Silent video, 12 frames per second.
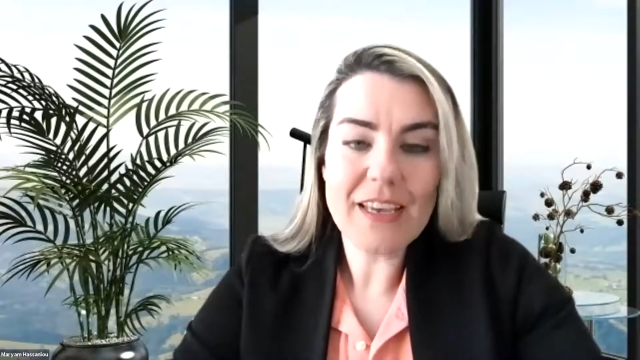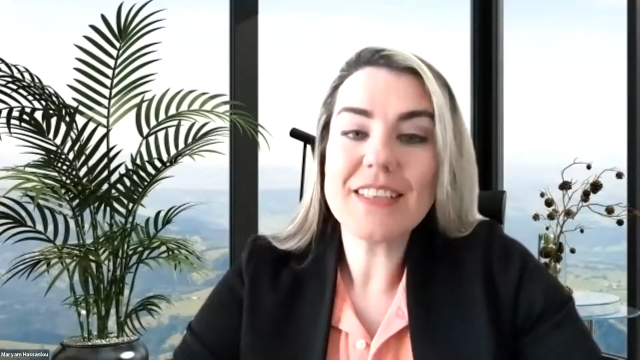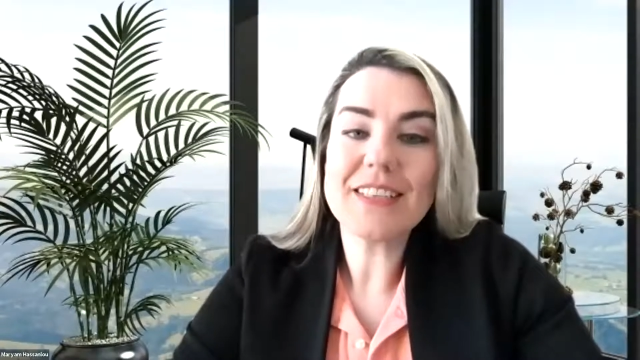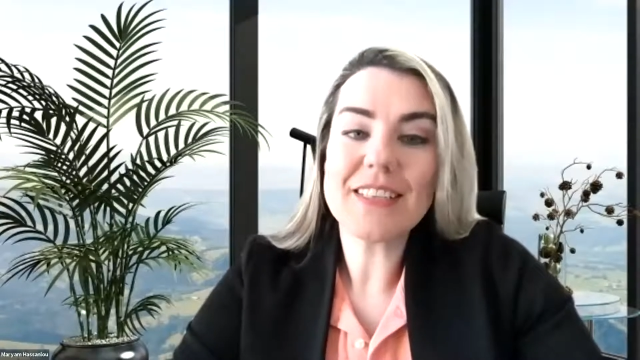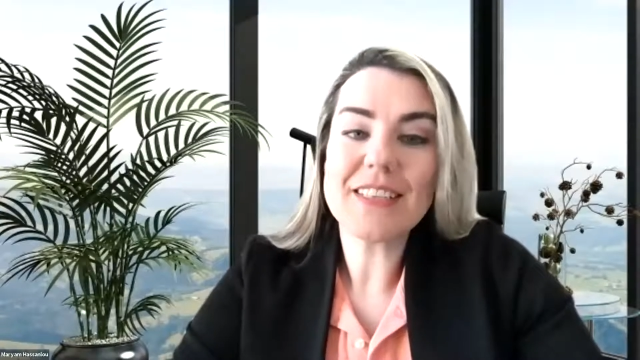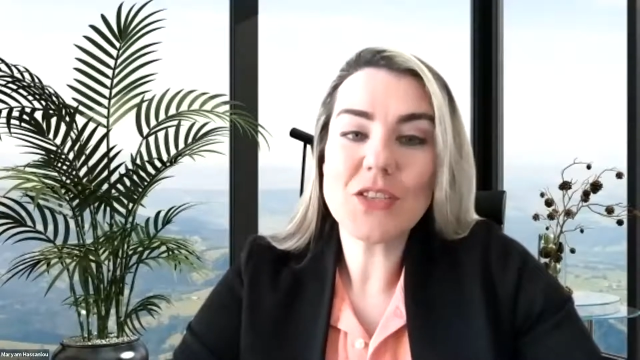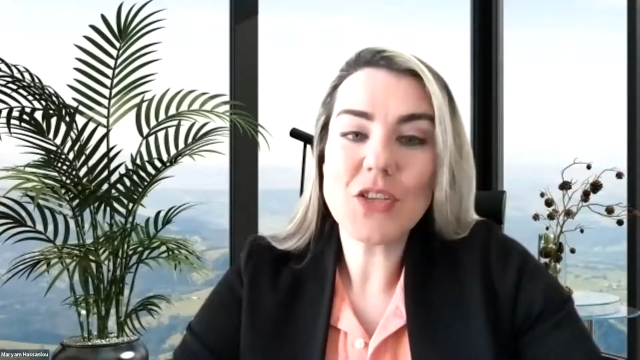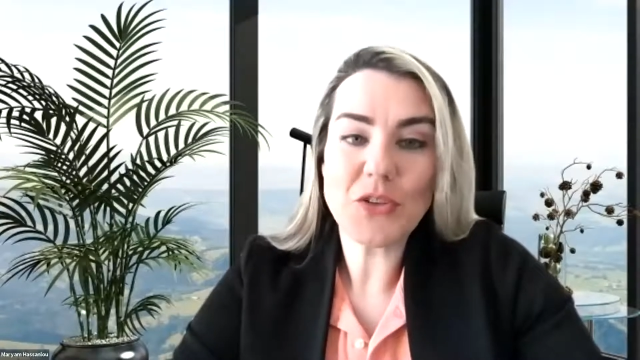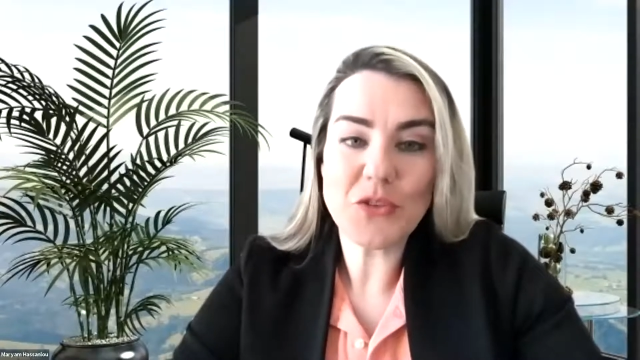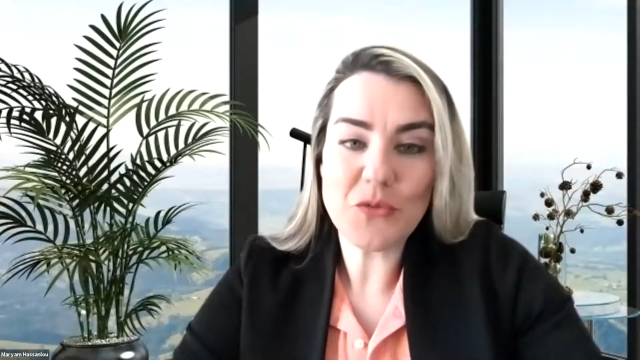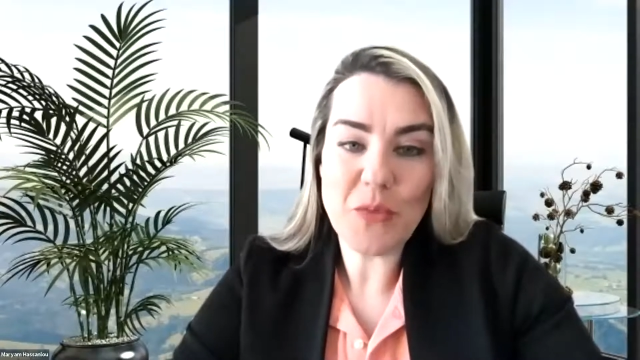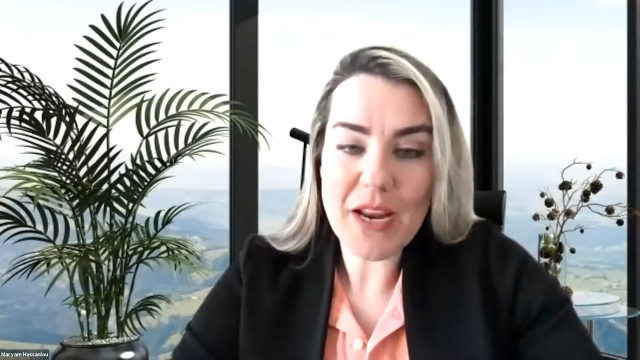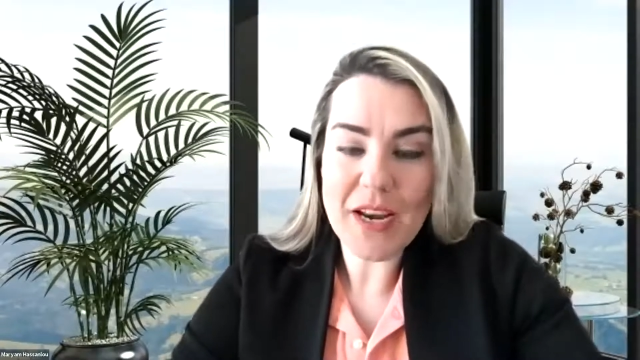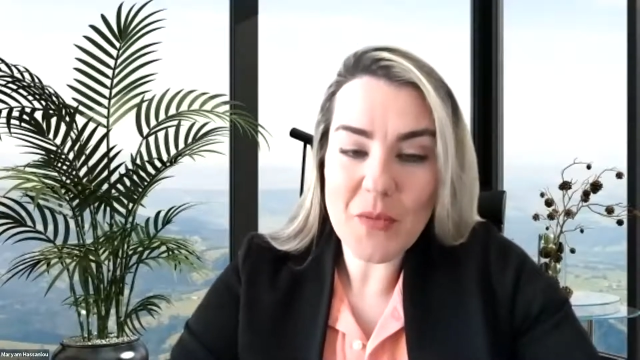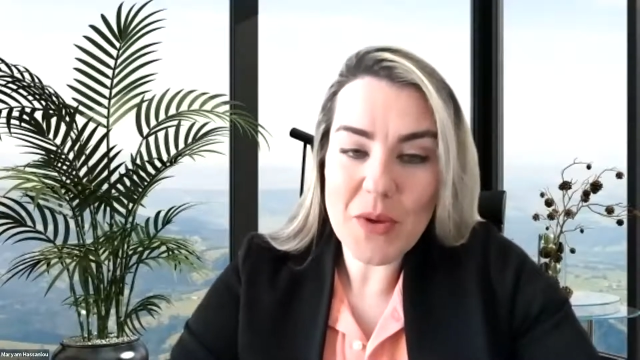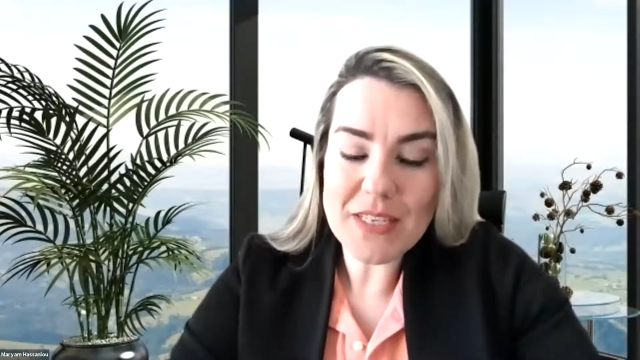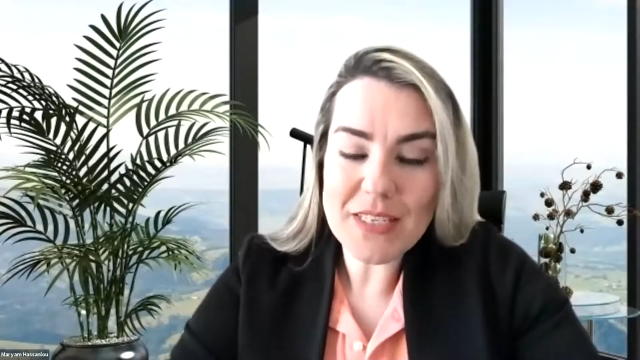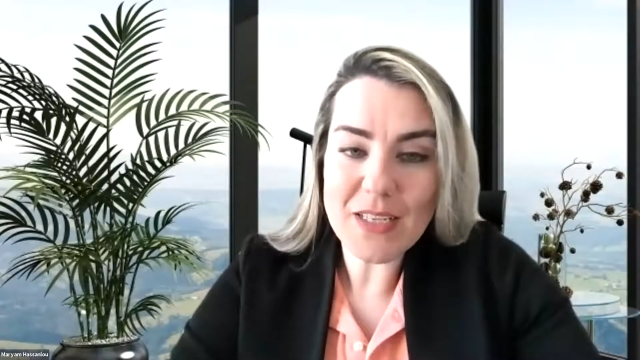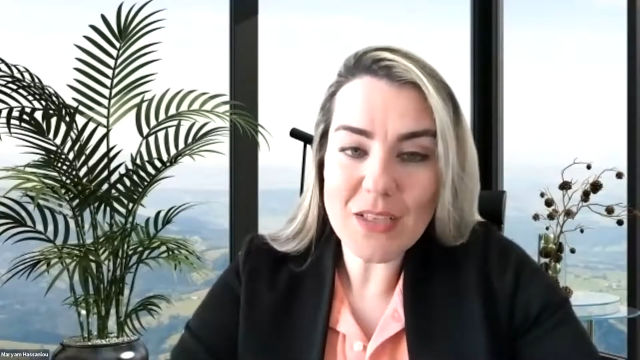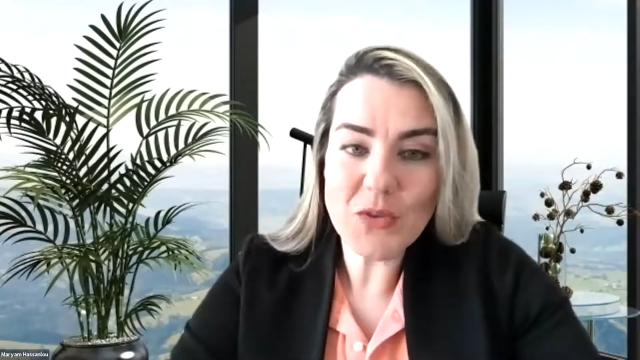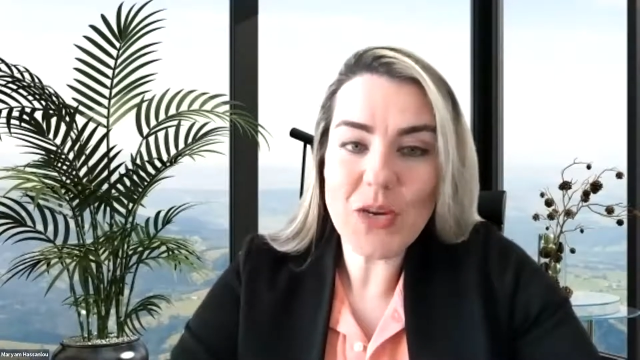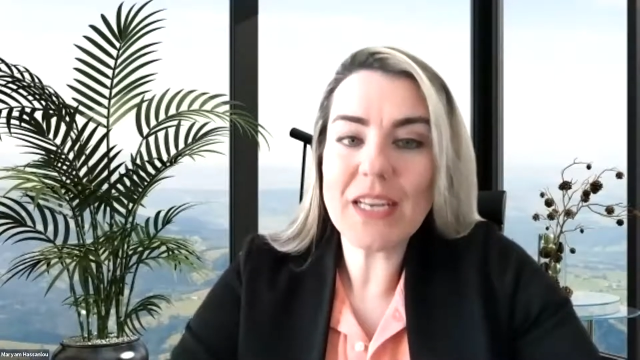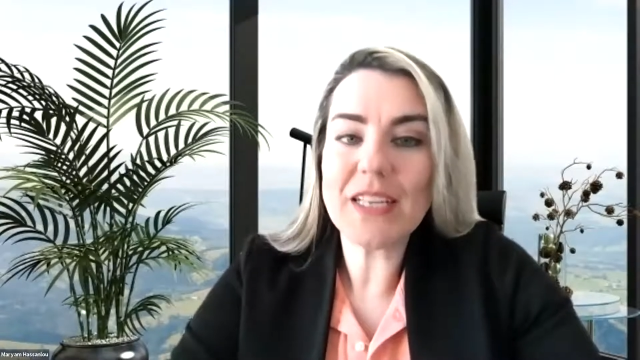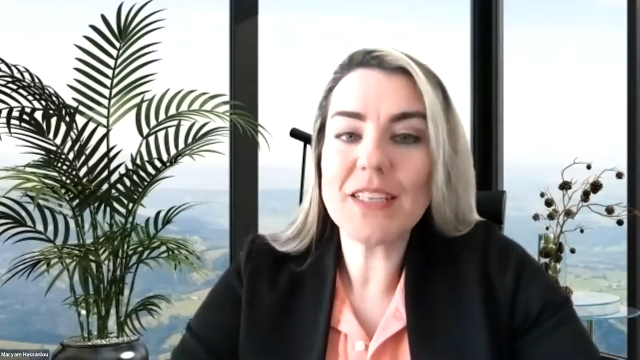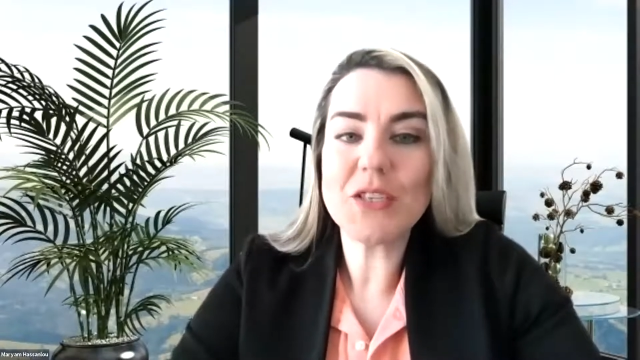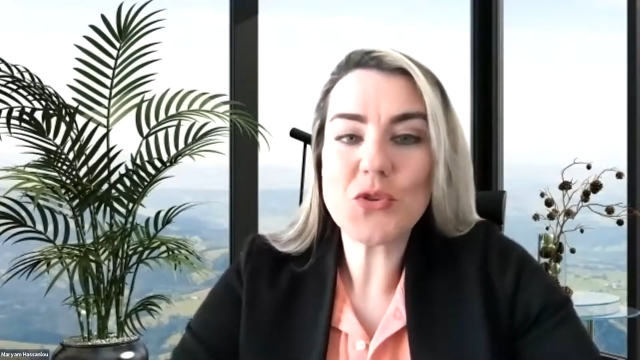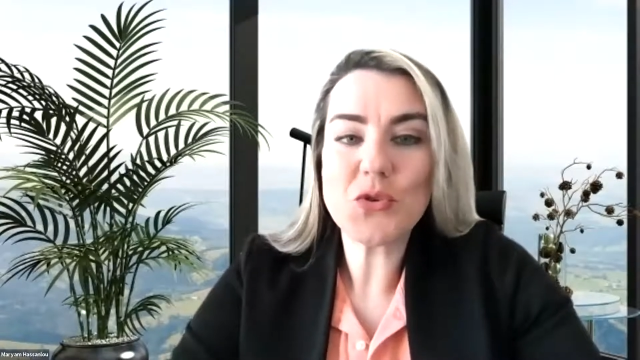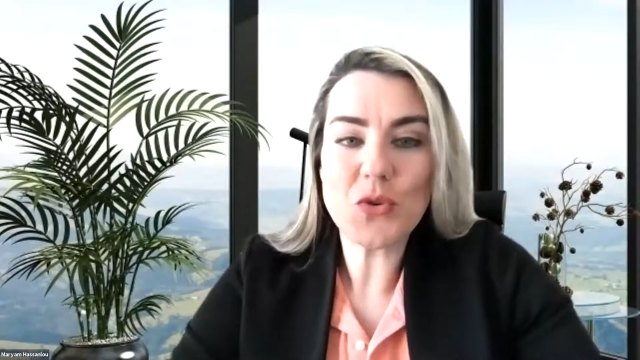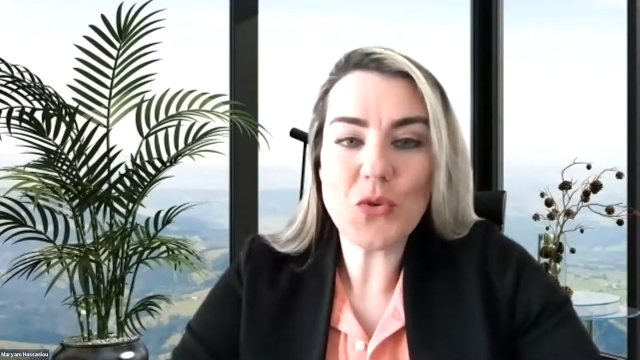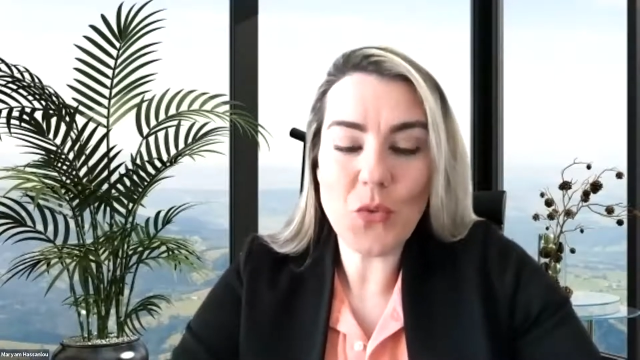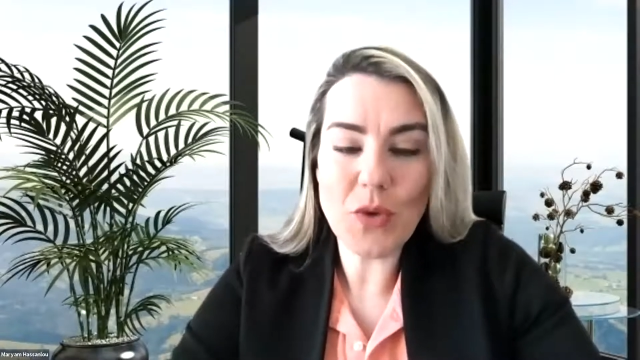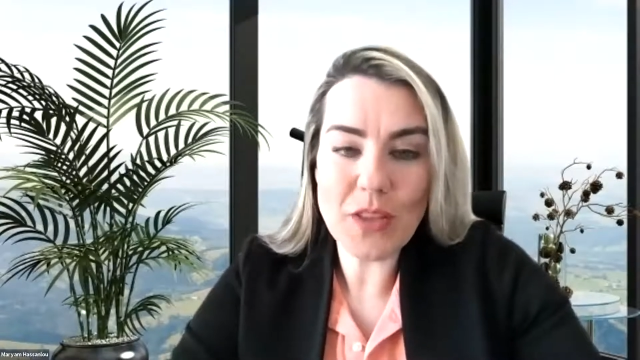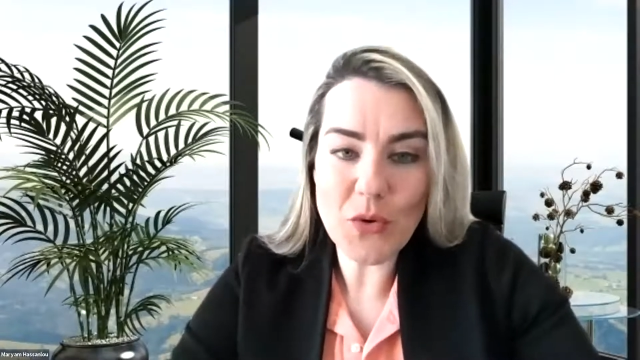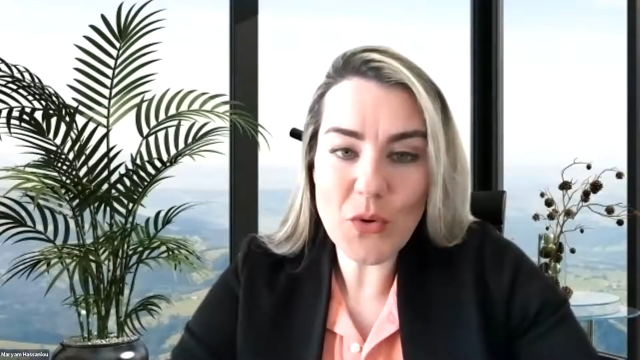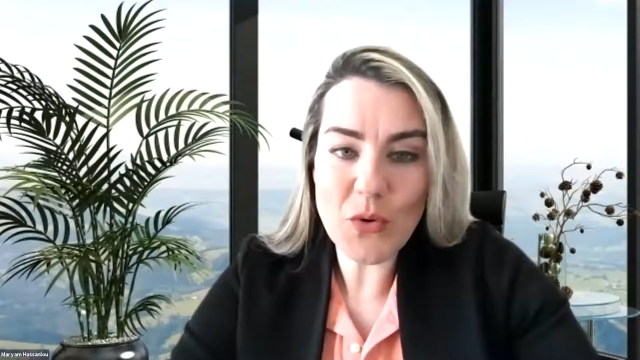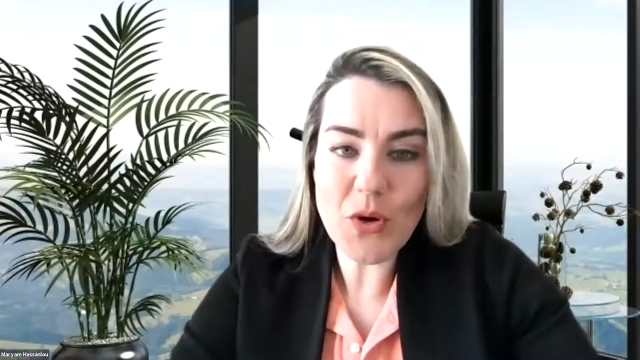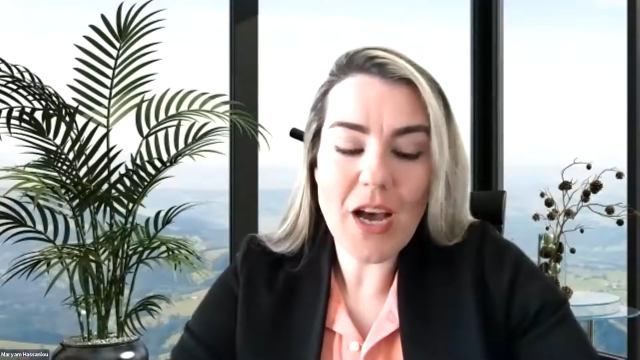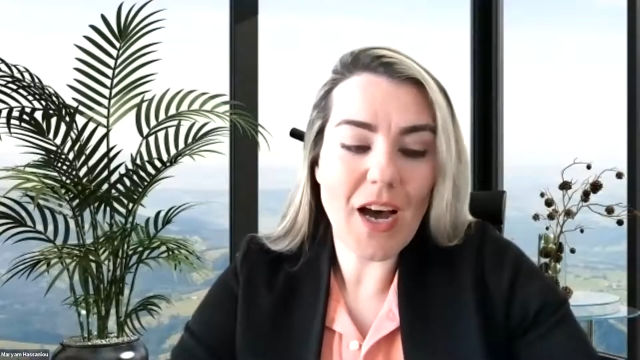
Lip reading: This is Dr. Hassanlou, and in this short video,